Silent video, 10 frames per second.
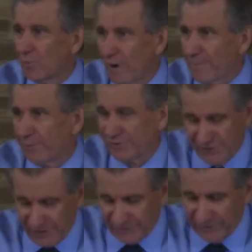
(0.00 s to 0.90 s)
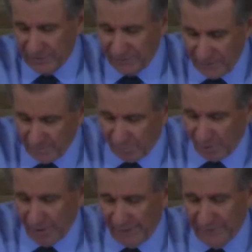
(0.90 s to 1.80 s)
represents the
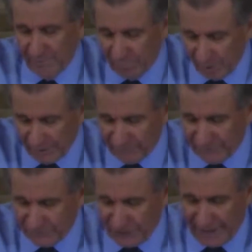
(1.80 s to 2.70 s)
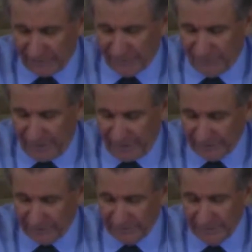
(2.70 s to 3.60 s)
blood of the sacrifice.